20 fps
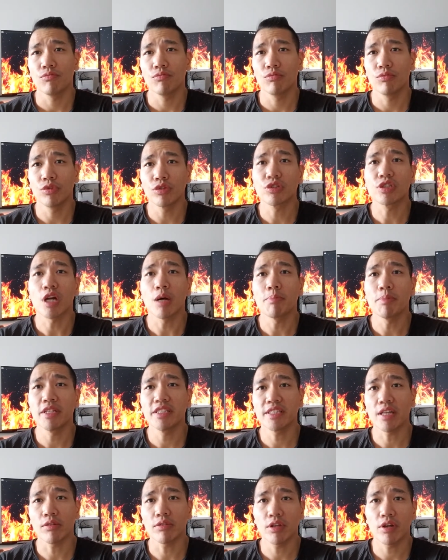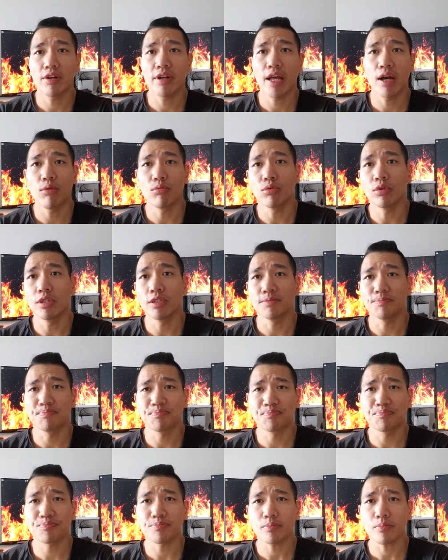there's companies out there that will
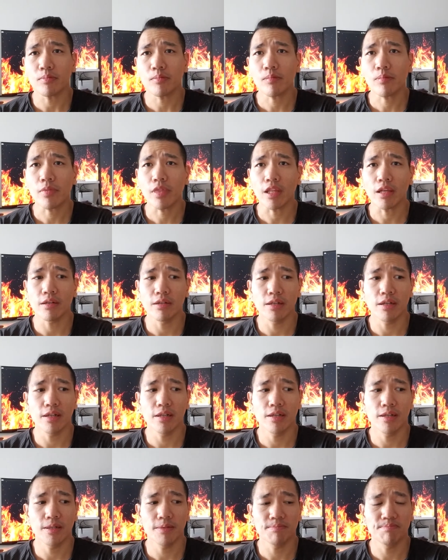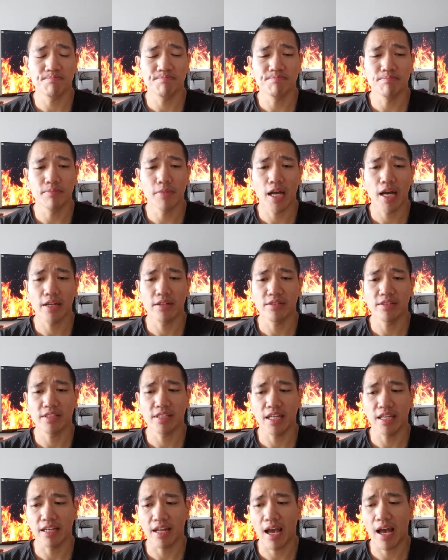uh, how do you
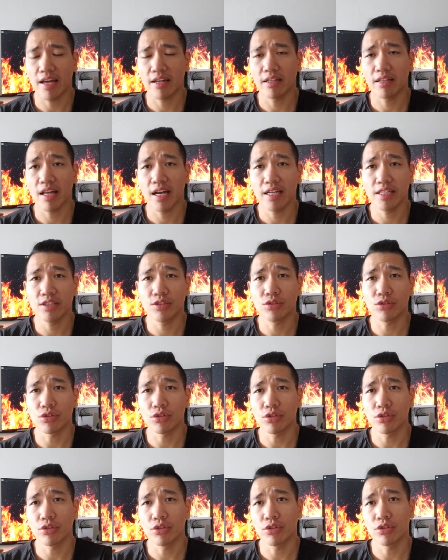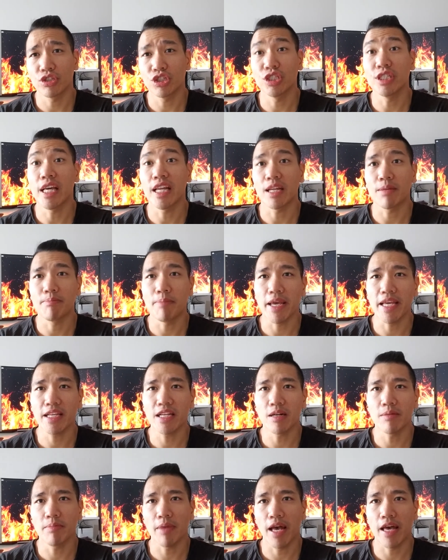say analyze your, your genetic
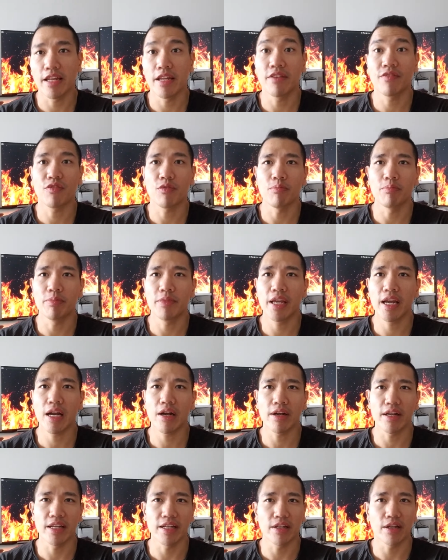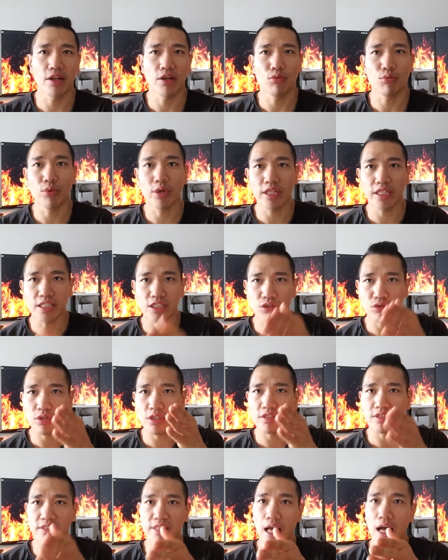makeup and then from there it, it really
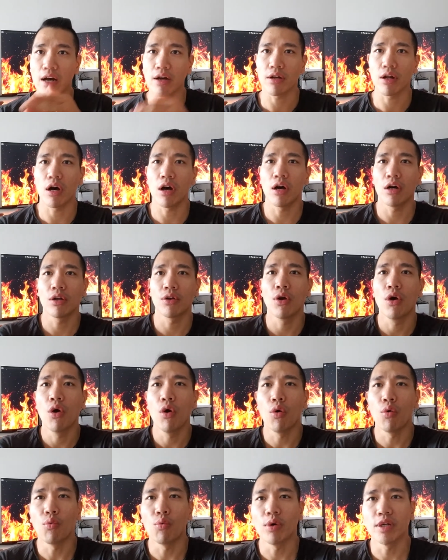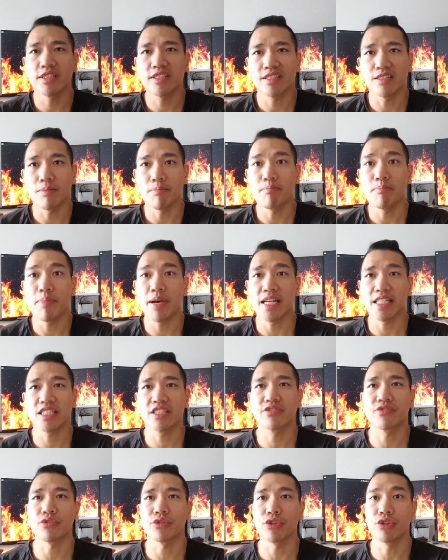drills down on what's the
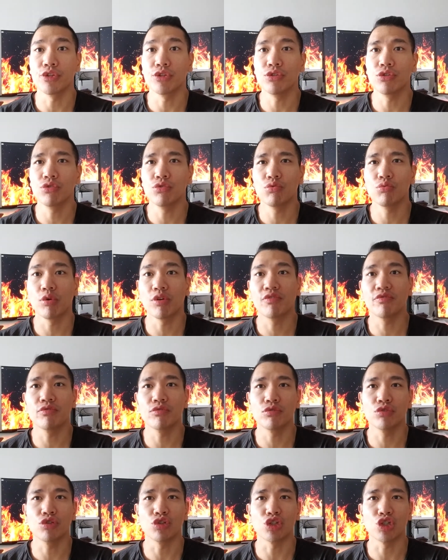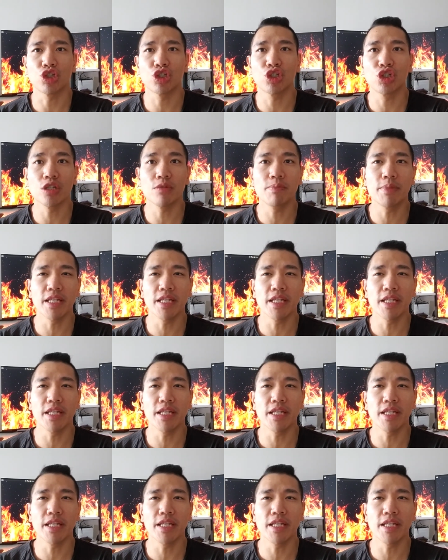best for you what foods you should be